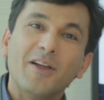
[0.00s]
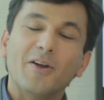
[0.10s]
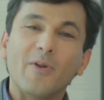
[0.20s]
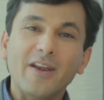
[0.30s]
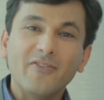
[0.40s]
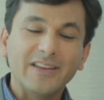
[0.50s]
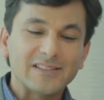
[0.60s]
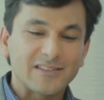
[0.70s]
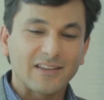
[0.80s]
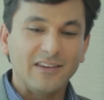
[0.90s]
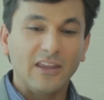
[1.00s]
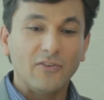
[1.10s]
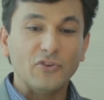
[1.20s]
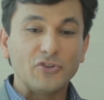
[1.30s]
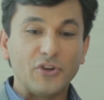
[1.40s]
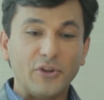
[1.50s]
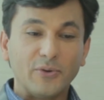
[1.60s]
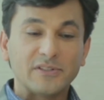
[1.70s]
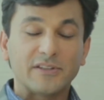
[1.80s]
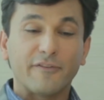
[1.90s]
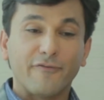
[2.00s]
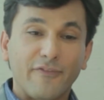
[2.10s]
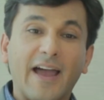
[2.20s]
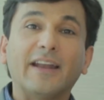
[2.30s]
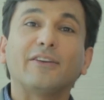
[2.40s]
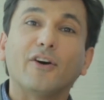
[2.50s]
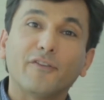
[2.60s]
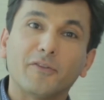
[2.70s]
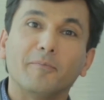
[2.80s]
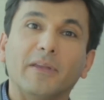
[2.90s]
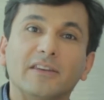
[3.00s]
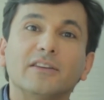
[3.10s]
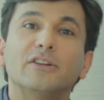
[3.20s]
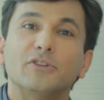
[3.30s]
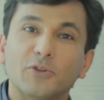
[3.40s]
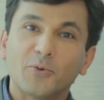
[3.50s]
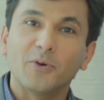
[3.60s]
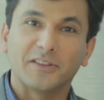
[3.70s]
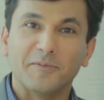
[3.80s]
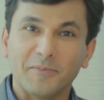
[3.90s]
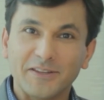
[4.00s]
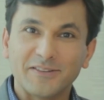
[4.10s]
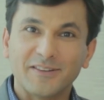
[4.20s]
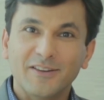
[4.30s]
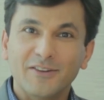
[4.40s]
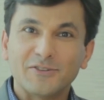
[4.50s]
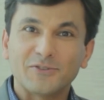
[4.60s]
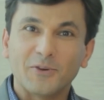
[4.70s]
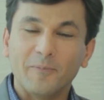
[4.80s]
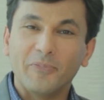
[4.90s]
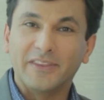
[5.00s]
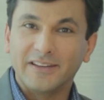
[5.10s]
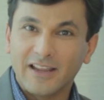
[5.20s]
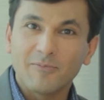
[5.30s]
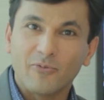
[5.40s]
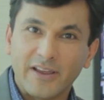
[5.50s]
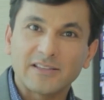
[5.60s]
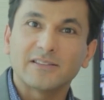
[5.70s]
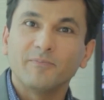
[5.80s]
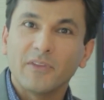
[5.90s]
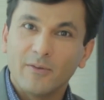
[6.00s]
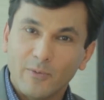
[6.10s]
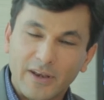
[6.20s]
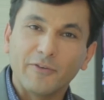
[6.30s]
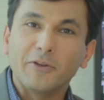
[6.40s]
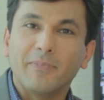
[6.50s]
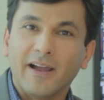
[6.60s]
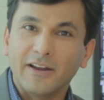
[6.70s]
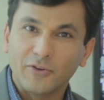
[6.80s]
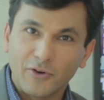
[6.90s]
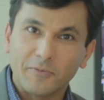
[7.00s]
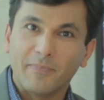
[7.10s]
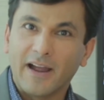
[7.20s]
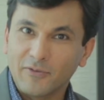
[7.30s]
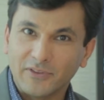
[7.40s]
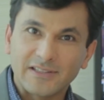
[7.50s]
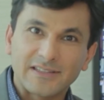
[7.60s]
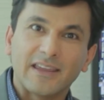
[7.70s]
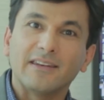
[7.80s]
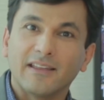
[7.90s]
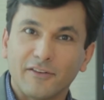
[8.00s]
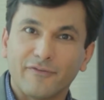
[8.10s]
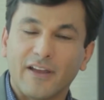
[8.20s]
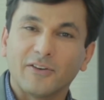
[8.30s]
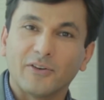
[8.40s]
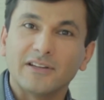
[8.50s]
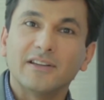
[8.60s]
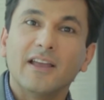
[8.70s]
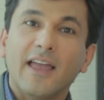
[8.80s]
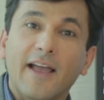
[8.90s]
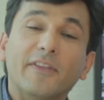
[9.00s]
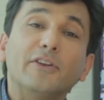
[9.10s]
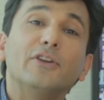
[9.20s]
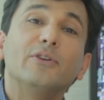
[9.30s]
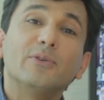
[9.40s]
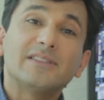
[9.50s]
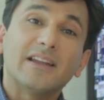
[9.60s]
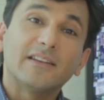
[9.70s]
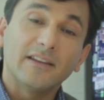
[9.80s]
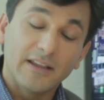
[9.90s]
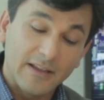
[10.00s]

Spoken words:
Rendering is a technique in which you use the fat of the meat to cook the meat. So the duck breast, whenever you buy it, you got to buy it with the skin and the fat on it, and then you use that